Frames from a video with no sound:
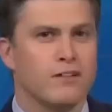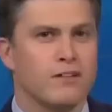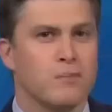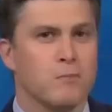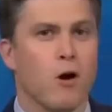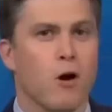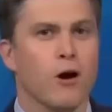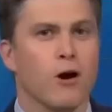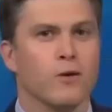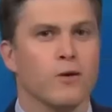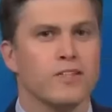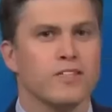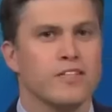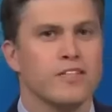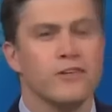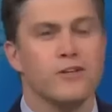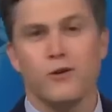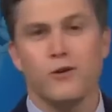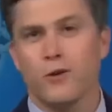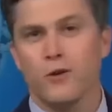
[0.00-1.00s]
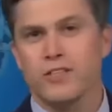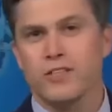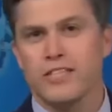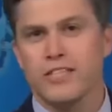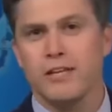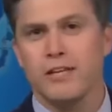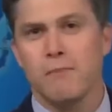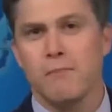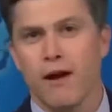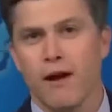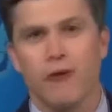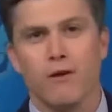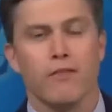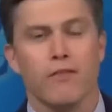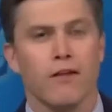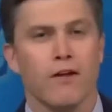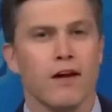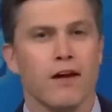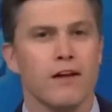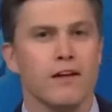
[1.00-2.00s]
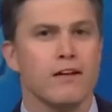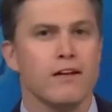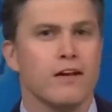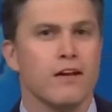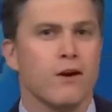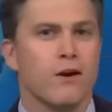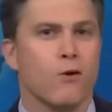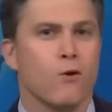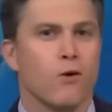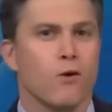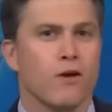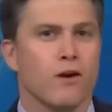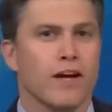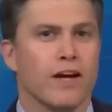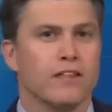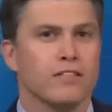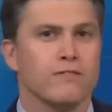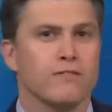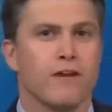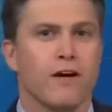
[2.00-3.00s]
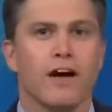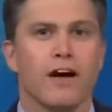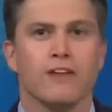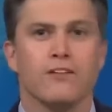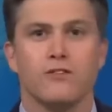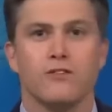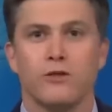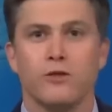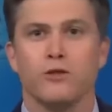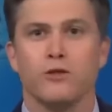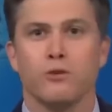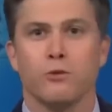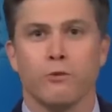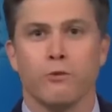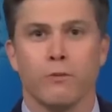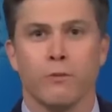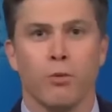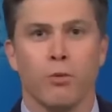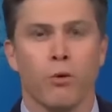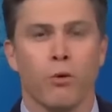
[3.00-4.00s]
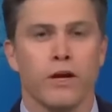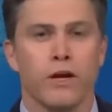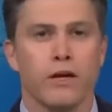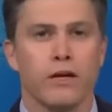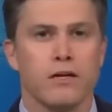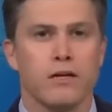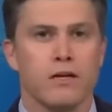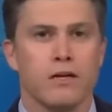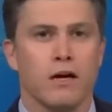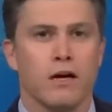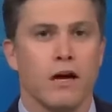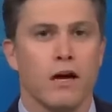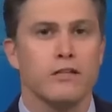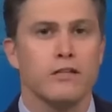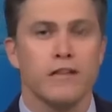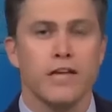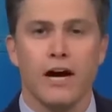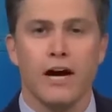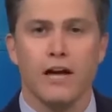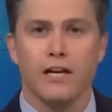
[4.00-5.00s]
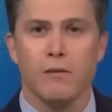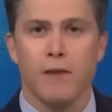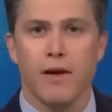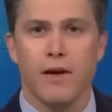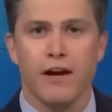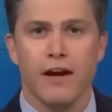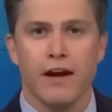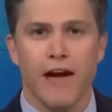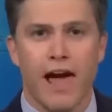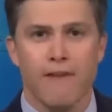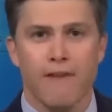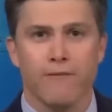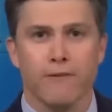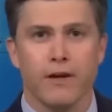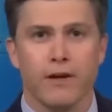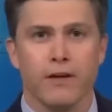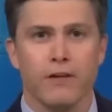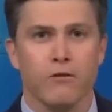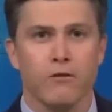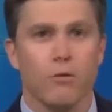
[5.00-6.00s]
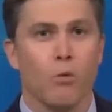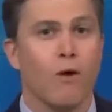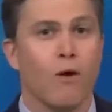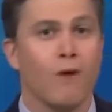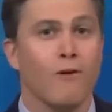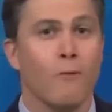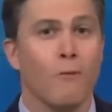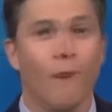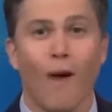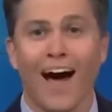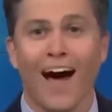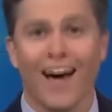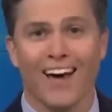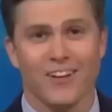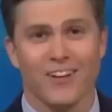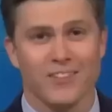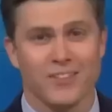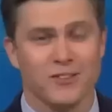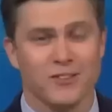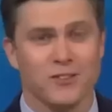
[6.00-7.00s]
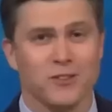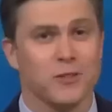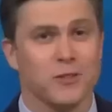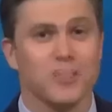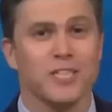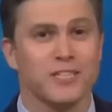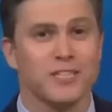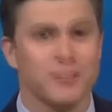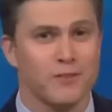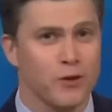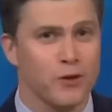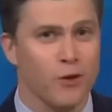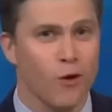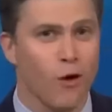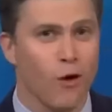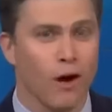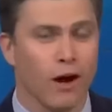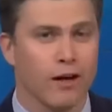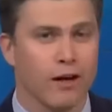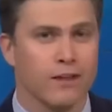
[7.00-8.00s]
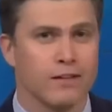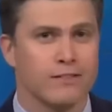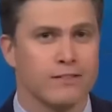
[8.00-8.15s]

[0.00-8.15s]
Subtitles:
Tomorrow is the New York City Marathon, or as Fox News will report it, undocumented Africans run wild in streets of New York.